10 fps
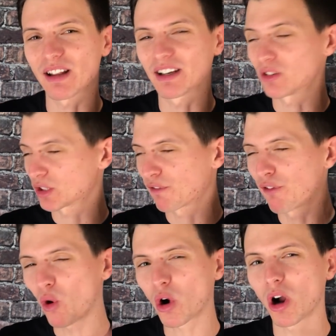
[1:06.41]
There's
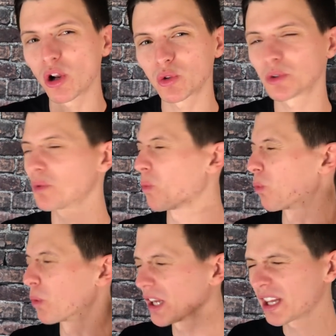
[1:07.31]
400
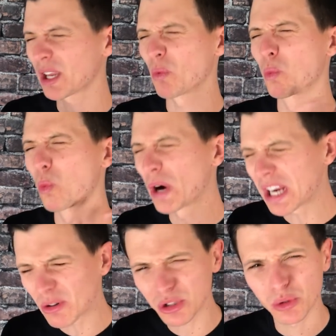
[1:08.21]
really
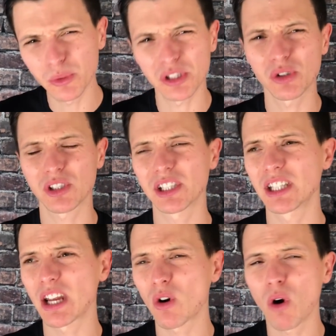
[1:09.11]
weird creatures
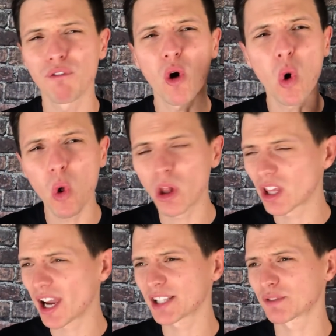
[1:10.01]
in here of all
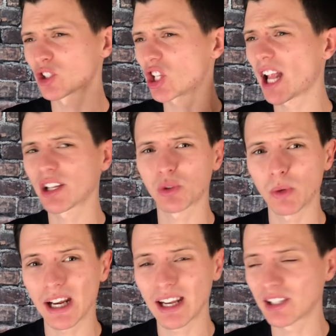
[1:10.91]
kinds of challenge
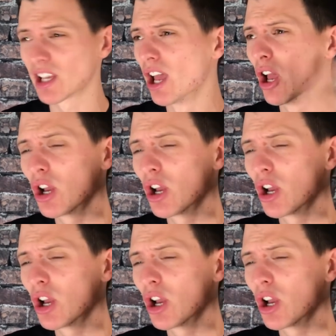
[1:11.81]
ratings,